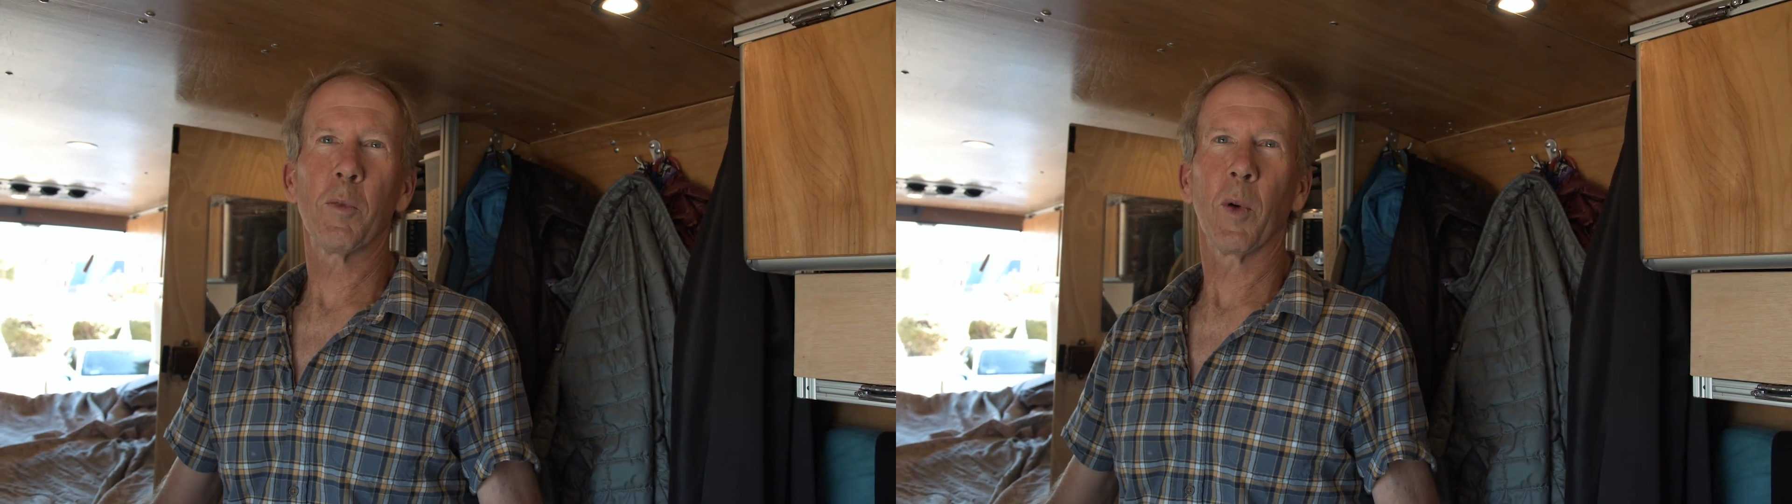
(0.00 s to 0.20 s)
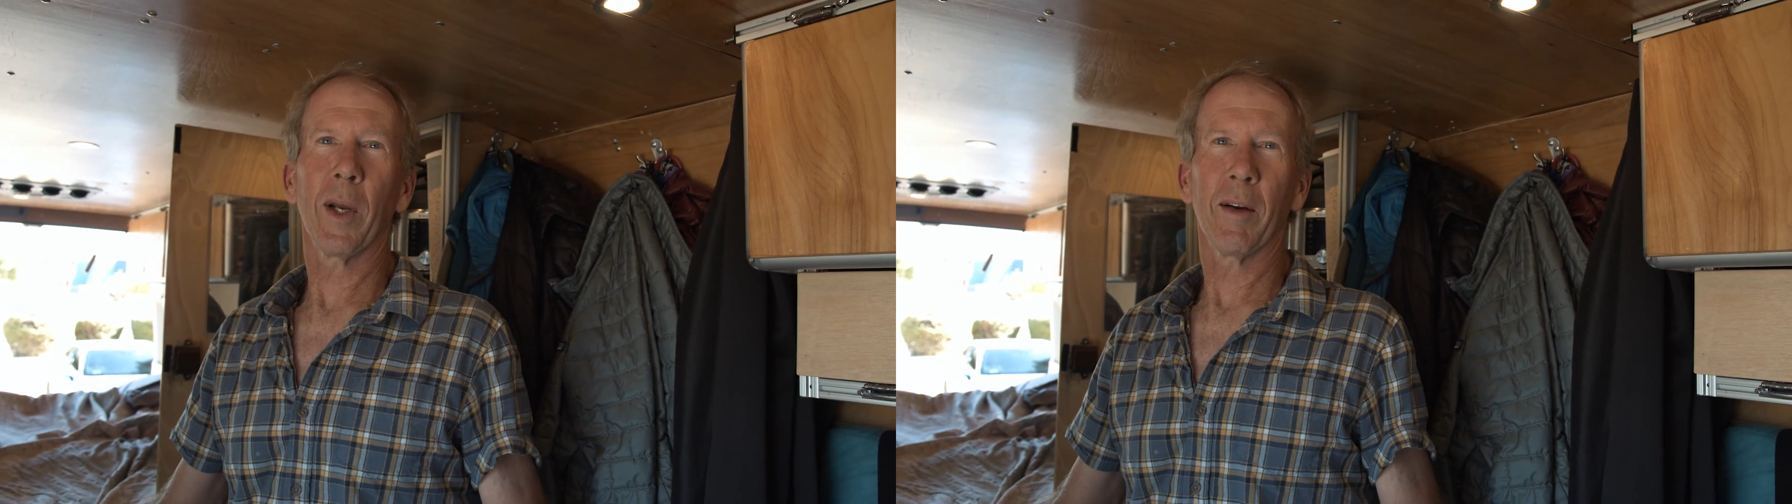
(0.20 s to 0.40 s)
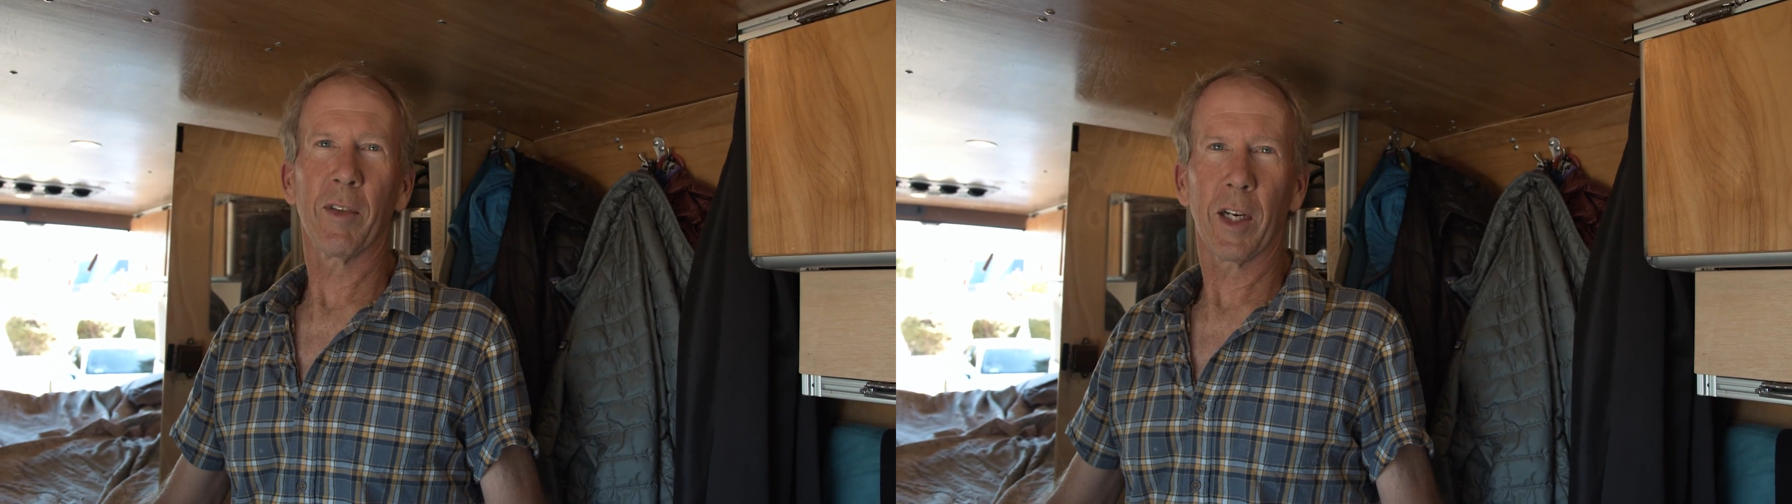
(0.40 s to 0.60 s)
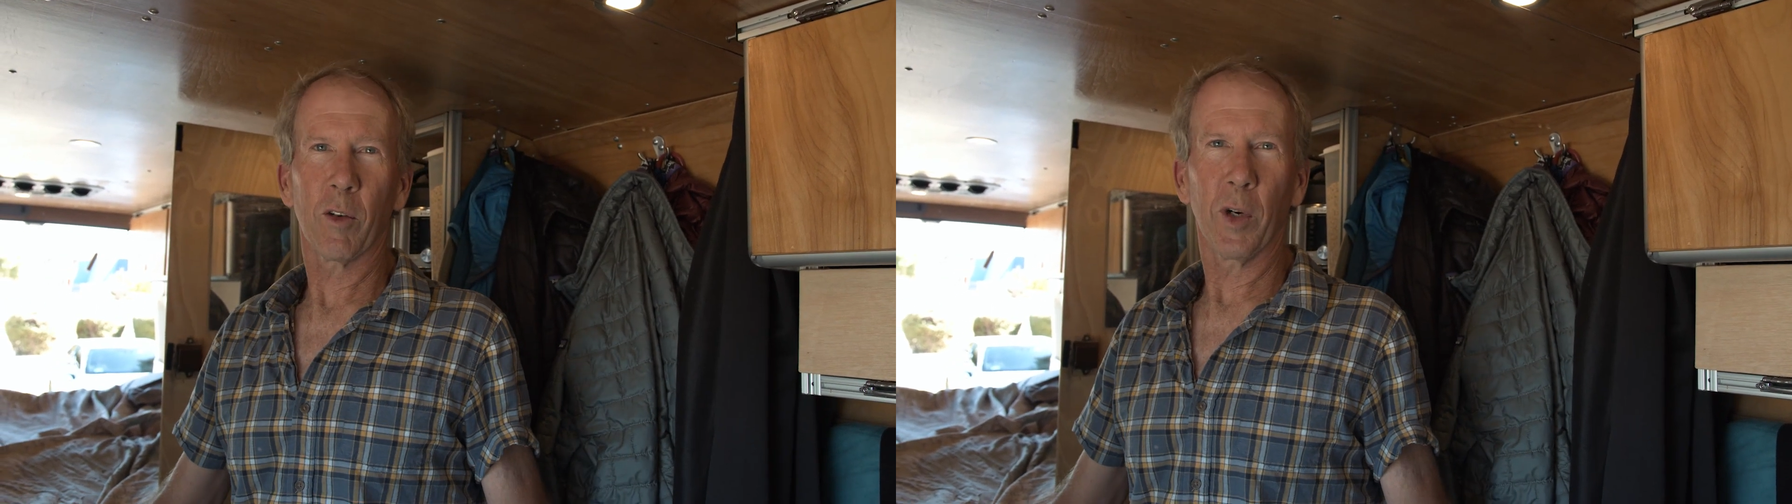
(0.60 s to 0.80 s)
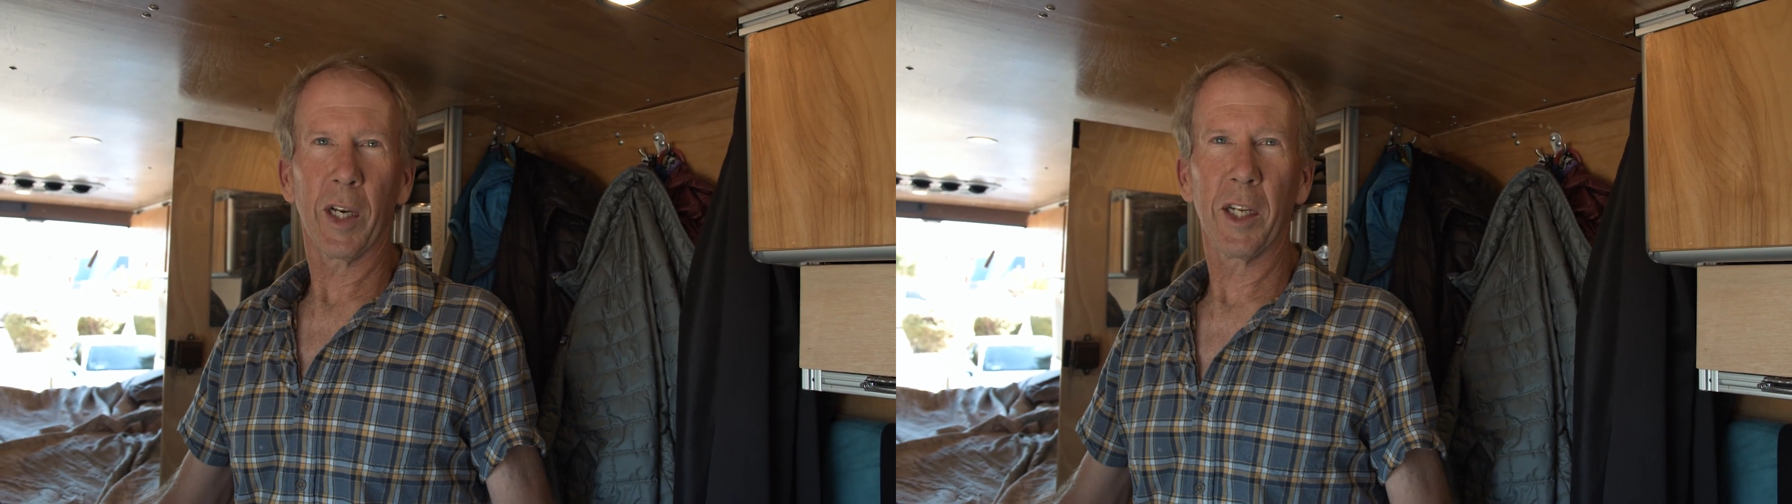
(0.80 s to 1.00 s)
but we have it there
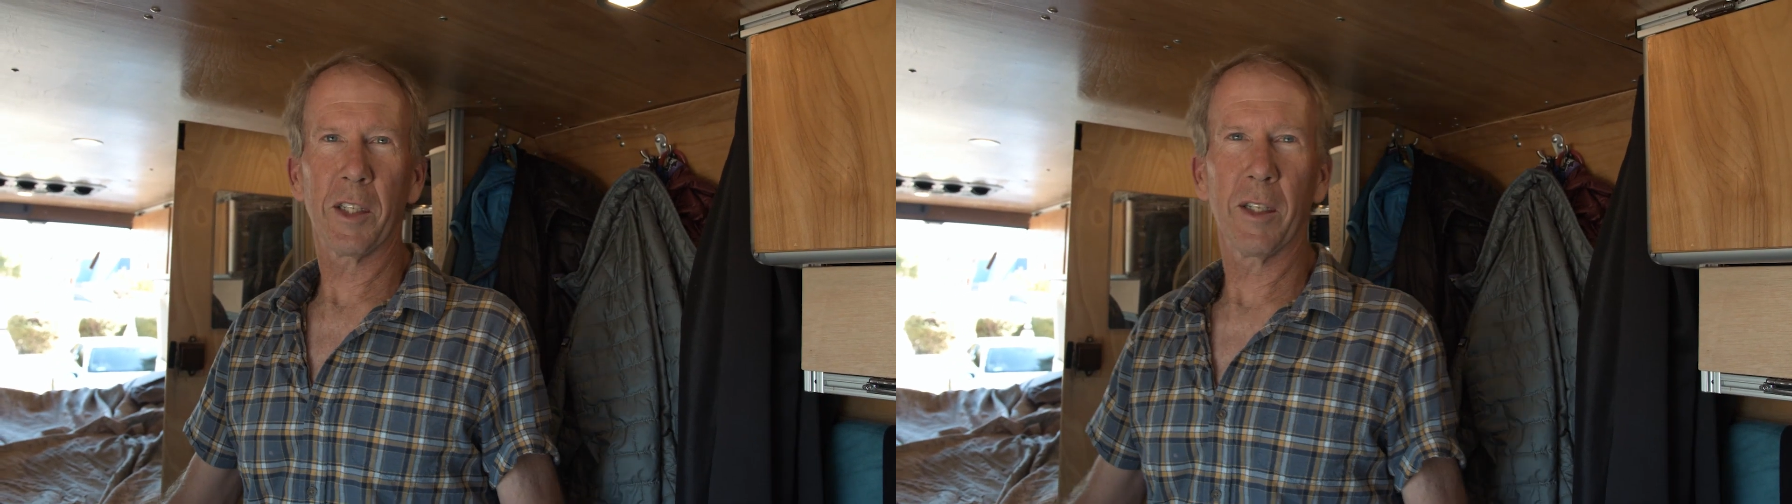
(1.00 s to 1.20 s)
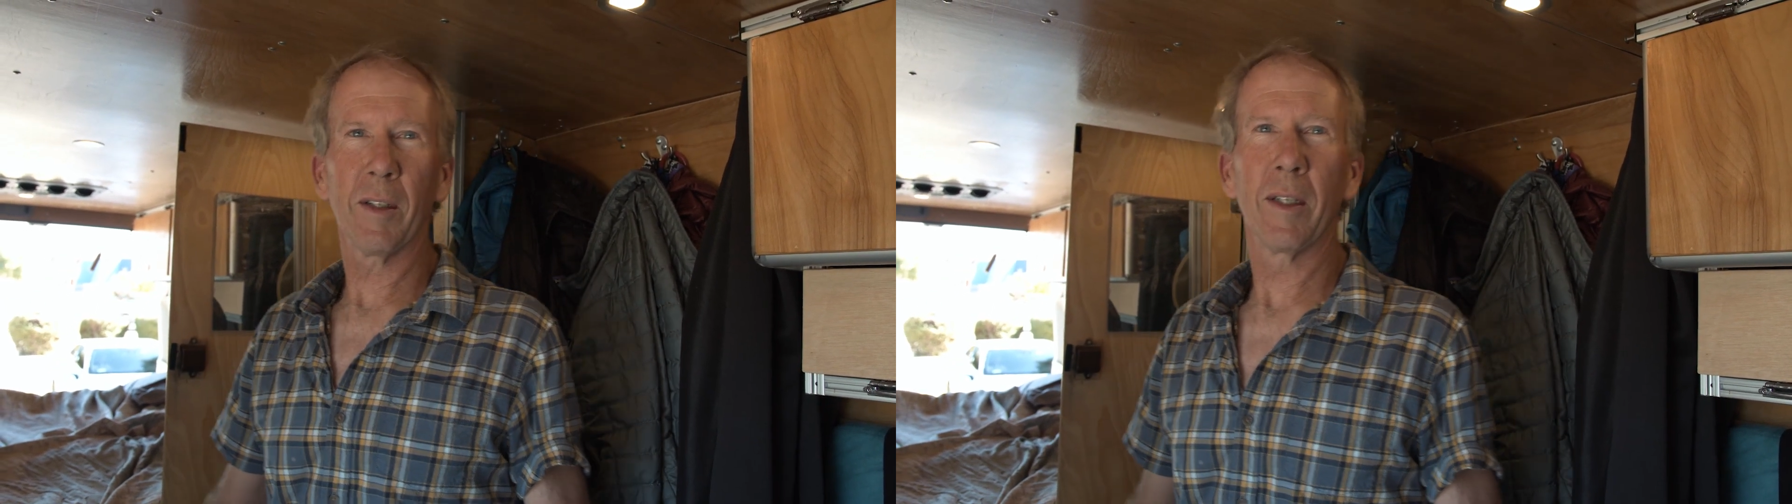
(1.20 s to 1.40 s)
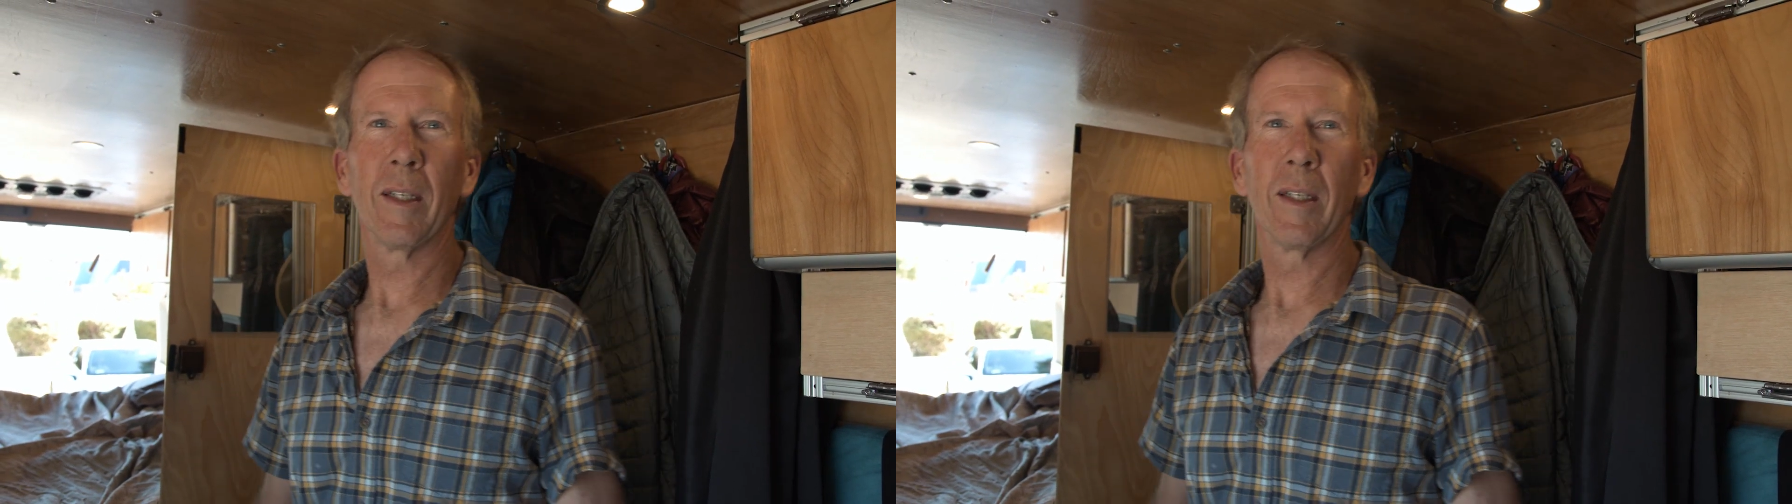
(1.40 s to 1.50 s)
if we need to.